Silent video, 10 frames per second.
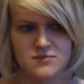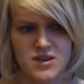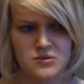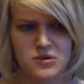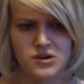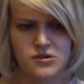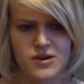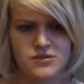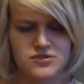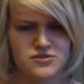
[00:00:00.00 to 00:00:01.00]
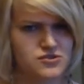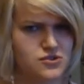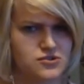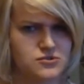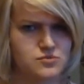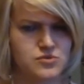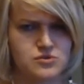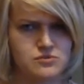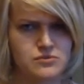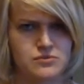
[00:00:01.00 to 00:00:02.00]
me want to go out and use condoms.
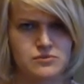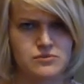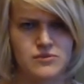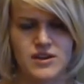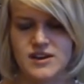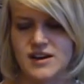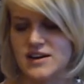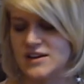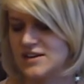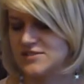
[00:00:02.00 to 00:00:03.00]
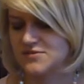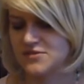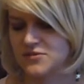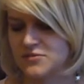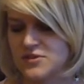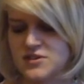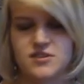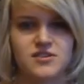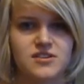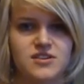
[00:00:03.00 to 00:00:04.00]
Like, I don't know.
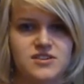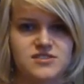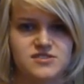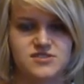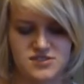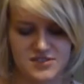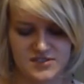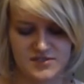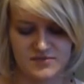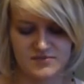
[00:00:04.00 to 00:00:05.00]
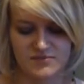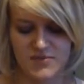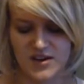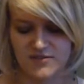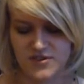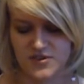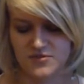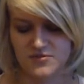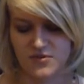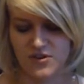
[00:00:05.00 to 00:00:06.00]
It's just my
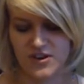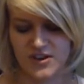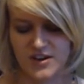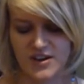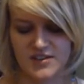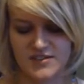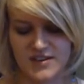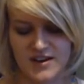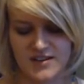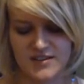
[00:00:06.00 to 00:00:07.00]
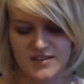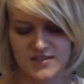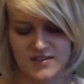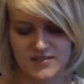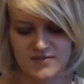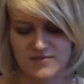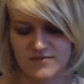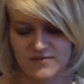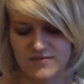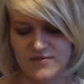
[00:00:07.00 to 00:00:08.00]
view on it that
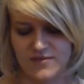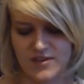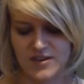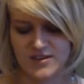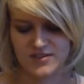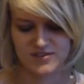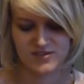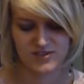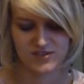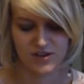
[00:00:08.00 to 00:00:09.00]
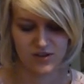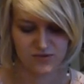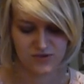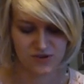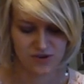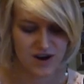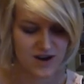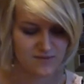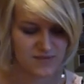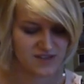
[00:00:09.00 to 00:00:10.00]
it's just a load of
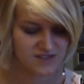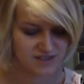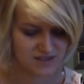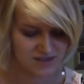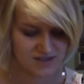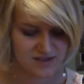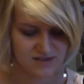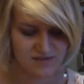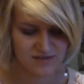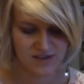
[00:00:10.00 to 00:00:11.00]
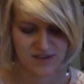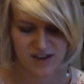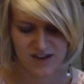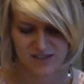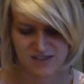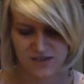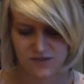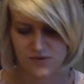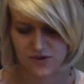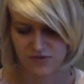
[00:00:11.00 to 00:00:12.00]
crap, basically. And yeah, I still
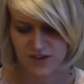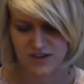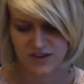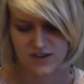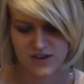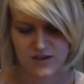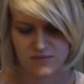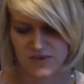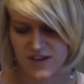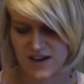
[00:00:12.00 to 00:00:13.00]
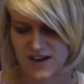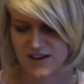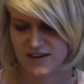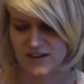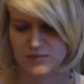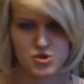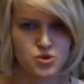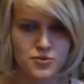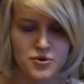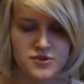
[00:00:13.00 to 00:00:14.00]
want to read it, but yet I'm so
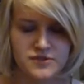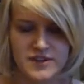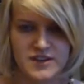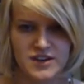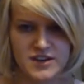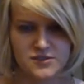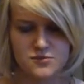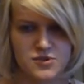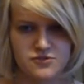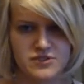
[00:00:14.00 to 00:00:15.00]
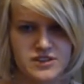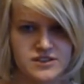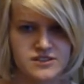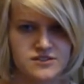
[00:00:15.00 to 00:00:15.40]
bored of it, I don't want to read it,